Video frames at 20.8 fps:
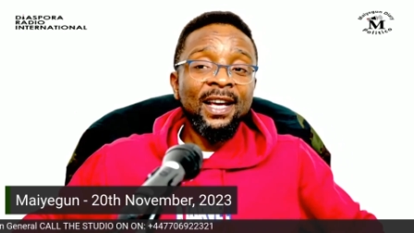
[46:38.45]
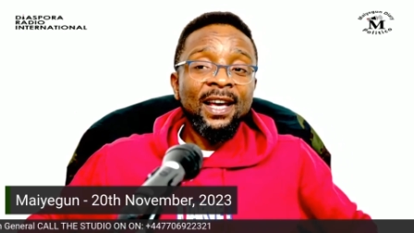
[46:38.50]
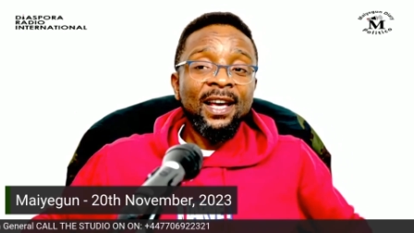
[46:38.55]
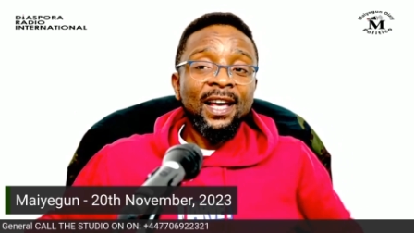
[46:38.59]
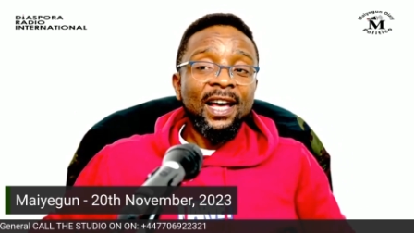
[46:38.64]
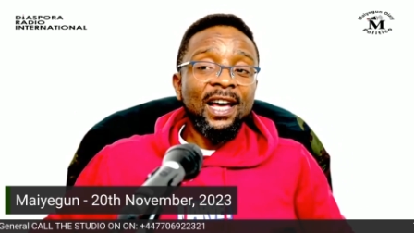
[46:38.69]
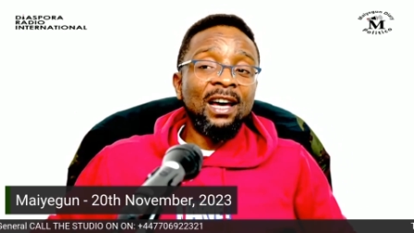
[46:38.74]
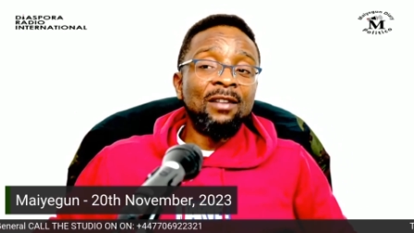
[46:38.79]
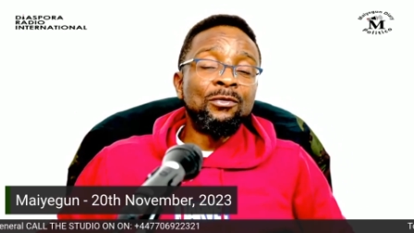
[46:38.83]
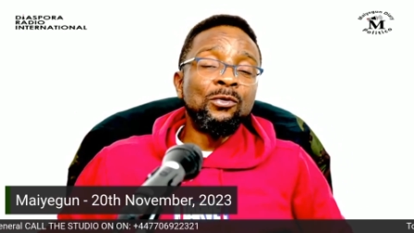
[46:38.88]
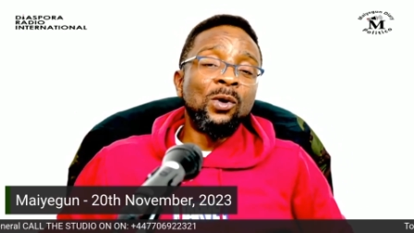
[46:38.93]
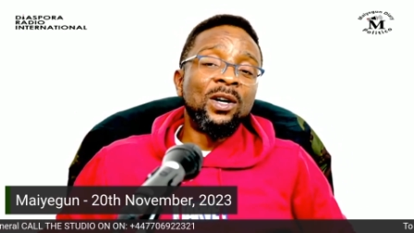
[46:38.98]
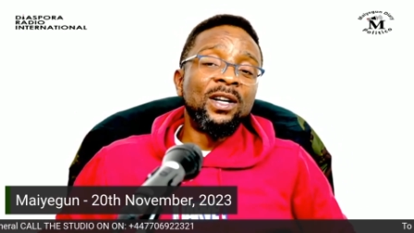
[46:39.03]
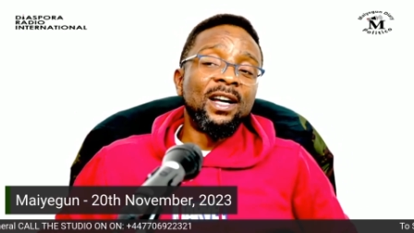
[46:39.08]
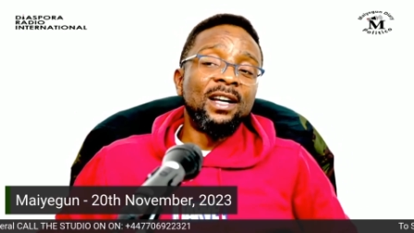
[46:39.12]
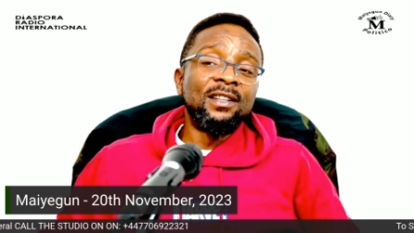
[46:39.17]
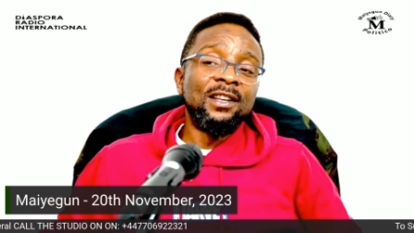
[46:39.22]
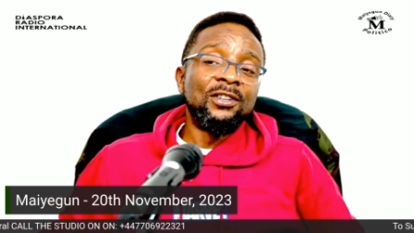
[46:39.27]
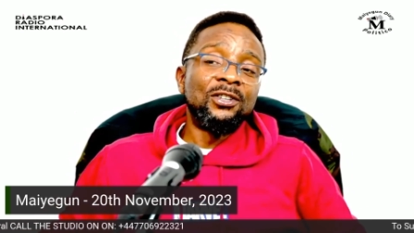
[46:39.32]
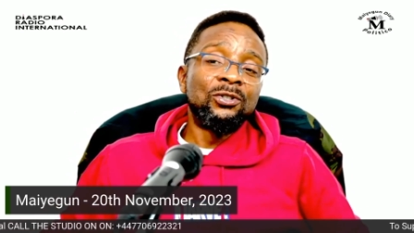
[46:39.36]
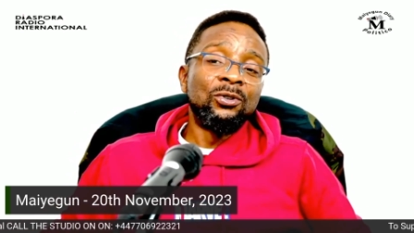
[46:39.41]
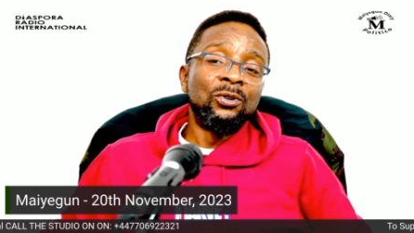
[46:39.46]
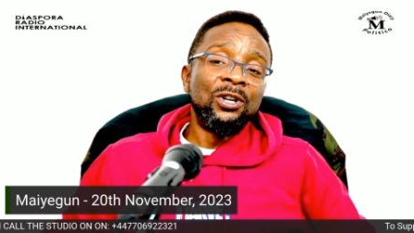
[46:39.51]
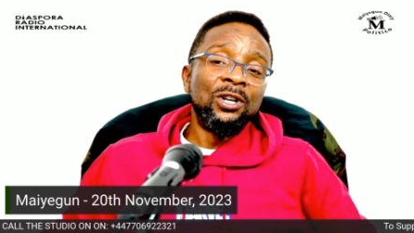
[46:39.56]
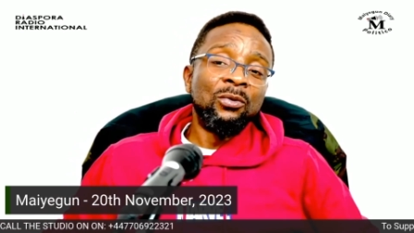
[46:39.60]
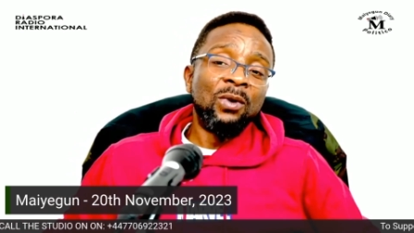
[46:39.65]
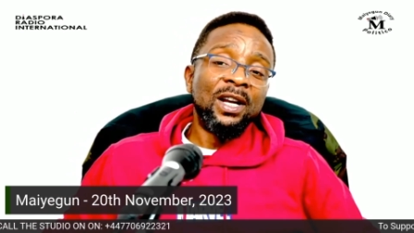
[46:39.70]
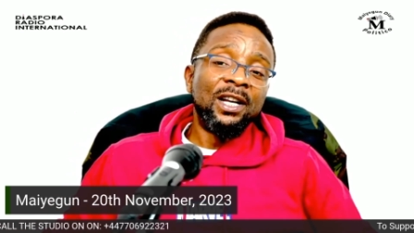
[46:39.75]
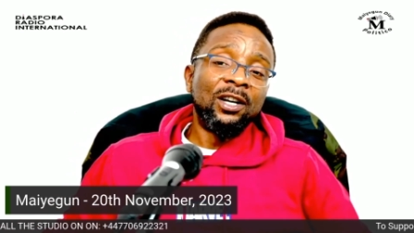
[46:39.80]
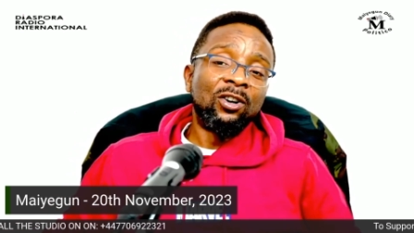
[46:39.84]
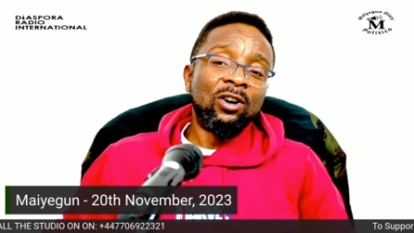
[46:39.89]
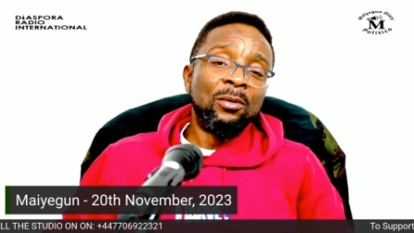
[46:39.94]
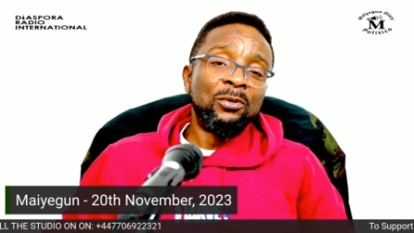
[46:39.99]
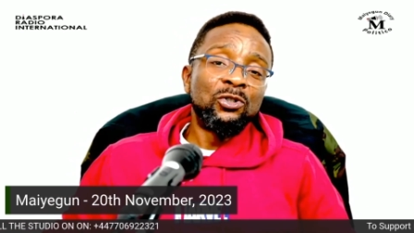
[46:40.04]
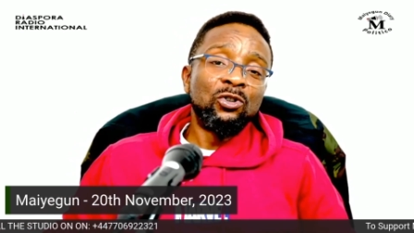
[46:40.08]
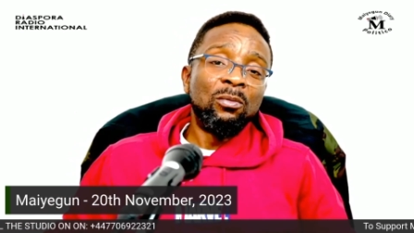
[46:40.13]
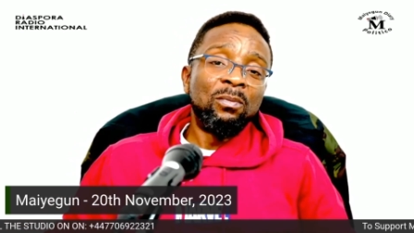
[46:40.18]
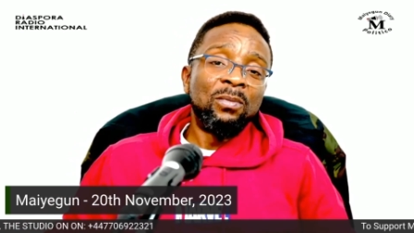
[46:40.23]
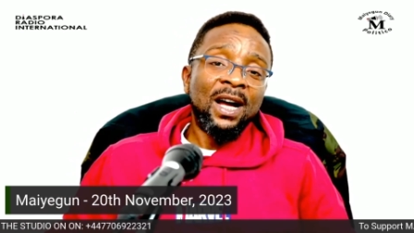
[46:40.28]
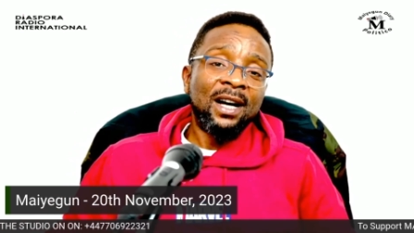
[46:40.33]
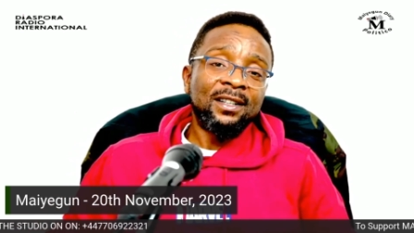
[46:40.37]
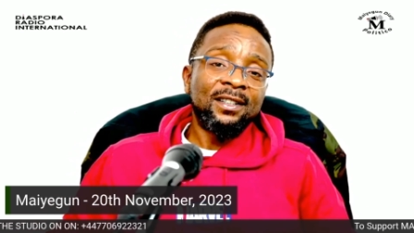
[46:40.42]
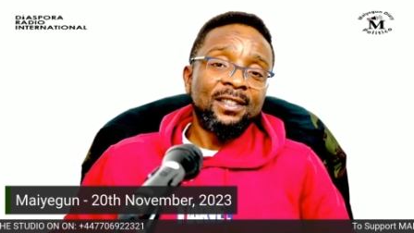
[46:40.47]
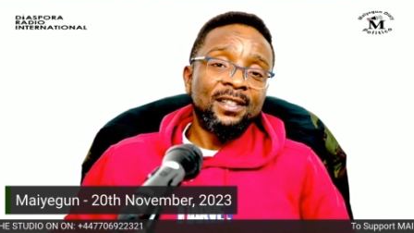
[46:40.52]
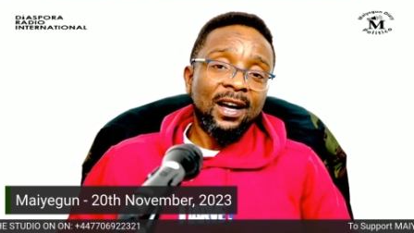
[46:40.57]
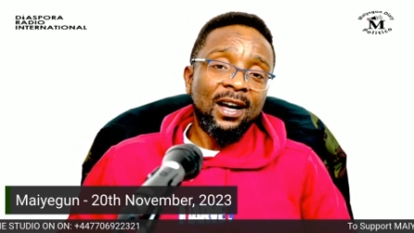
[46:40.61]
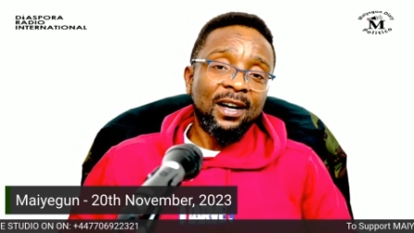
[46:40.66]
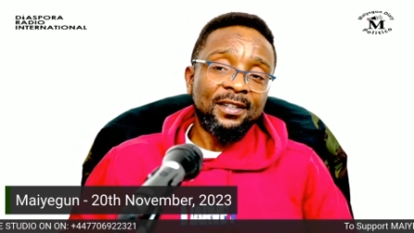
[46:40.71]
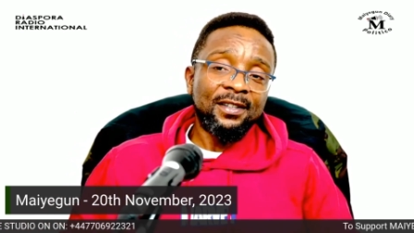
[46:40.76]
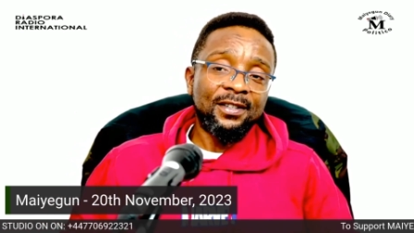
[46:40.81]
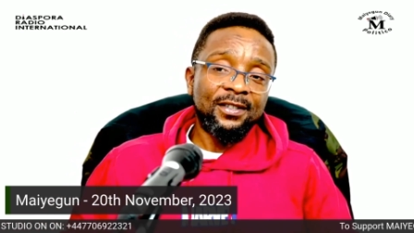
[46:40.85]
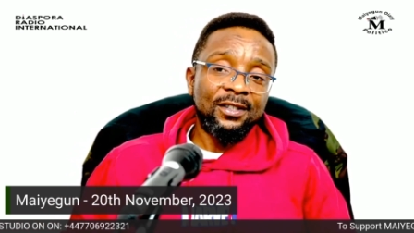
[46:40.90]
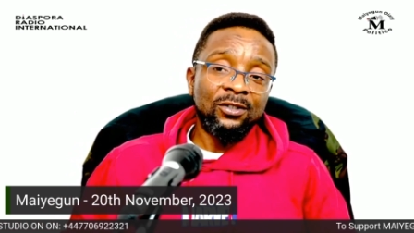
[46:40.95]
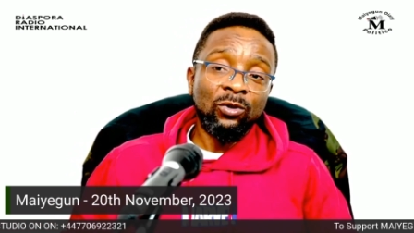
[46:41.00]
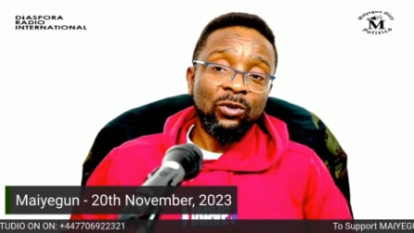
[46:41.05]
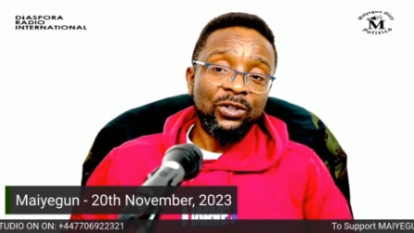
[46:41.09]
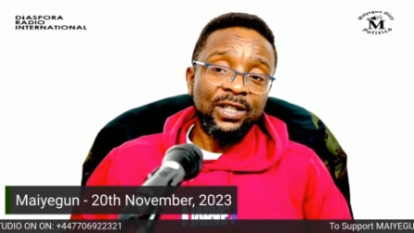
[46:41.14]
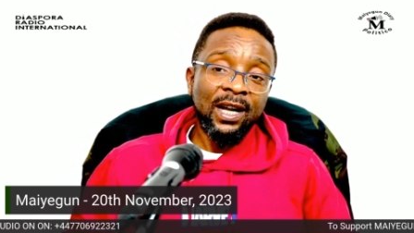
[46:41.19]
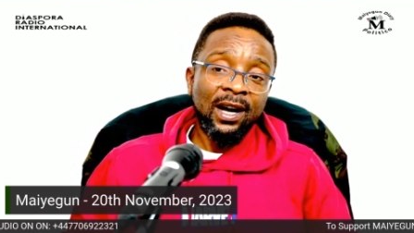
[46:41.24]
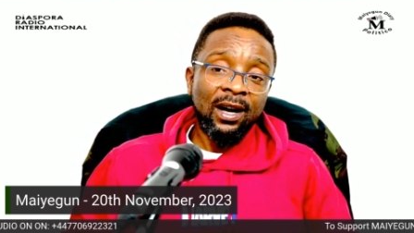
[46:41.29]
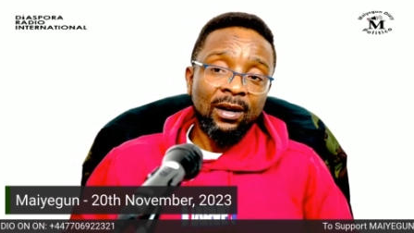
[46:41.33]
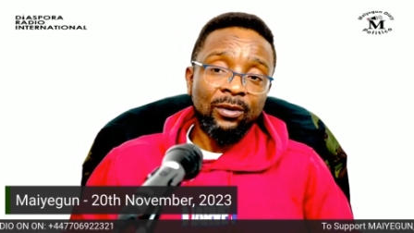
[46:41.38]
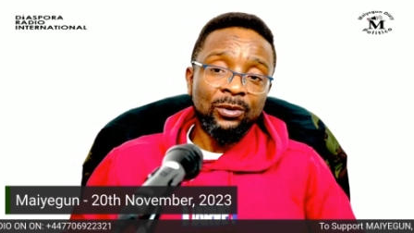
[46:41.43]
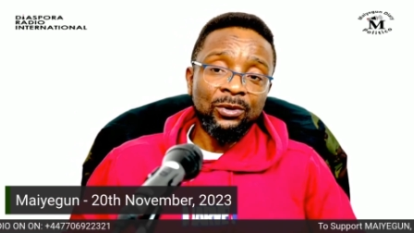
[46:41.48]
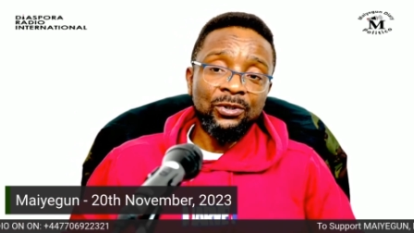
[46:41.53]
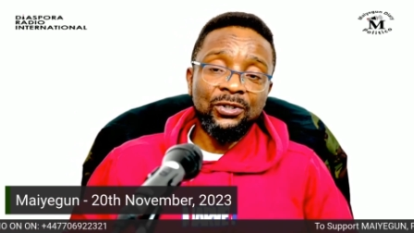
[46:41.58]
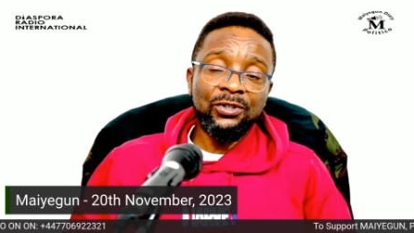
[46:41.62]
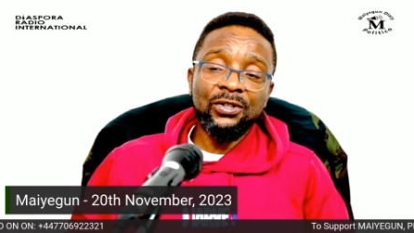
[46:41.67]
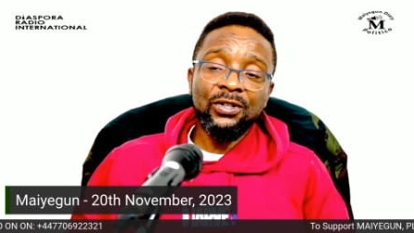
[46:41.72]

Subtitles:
Everyone has a story when it comes to black tax, no doubt.